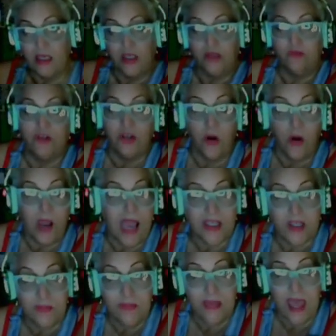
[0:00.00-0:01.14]
if you don't catch
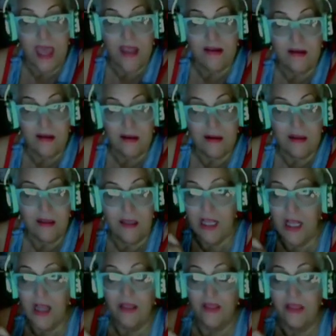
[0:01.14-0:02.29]
them then,
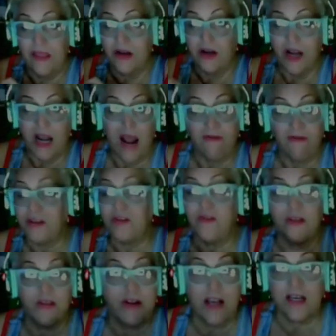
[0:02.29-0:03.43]
they're not, first of
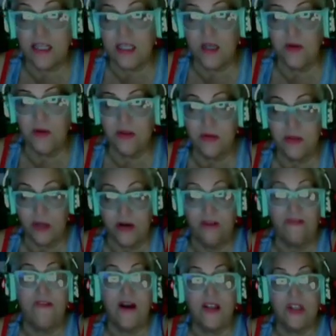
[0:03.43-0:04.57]
all, they're not going to deal with you. They're going to
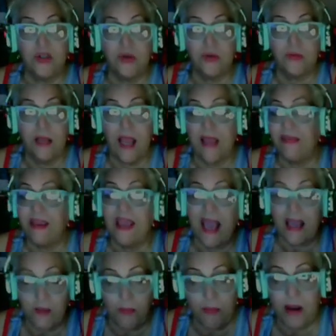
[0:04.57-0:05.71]
fight you, and they
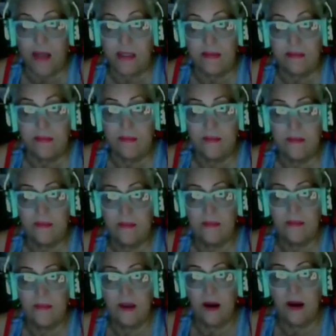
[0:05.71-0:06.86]
can't get pregnant.
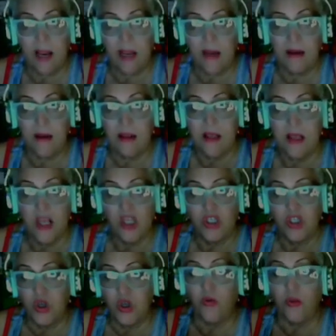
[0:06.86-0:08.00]
All right.
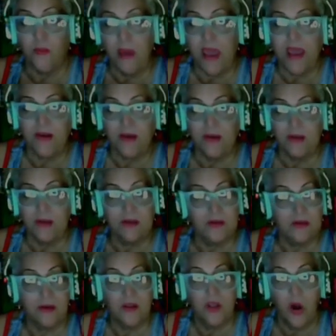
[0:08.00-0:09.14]
So the males
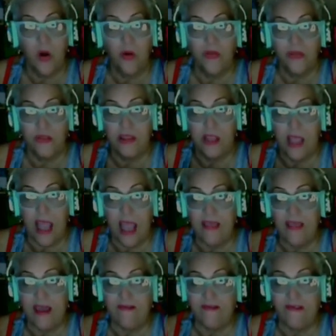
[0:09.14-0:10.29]
know, hey,
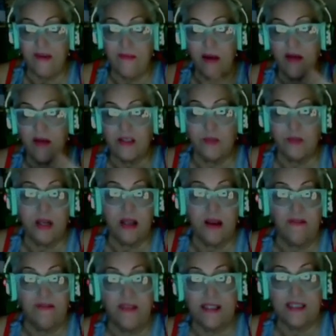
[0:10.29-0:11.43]
that female that's putting
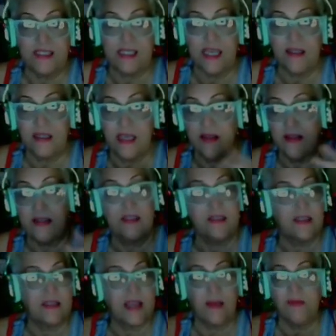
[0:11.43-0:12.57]
off that scent, and this is the
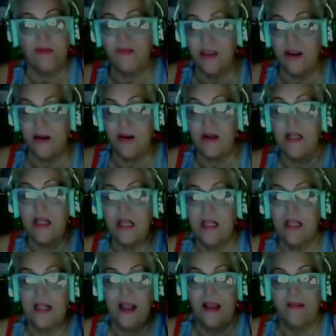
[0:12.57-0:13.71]
time of year,
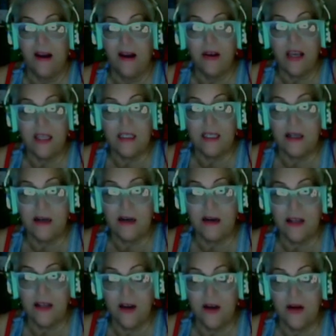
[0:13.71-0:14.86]
if I don't get to her,
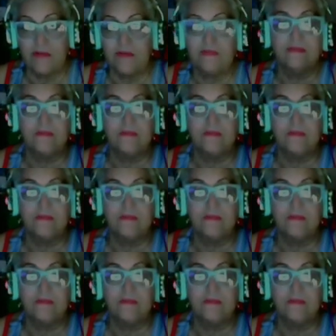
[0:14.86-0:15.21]
you know,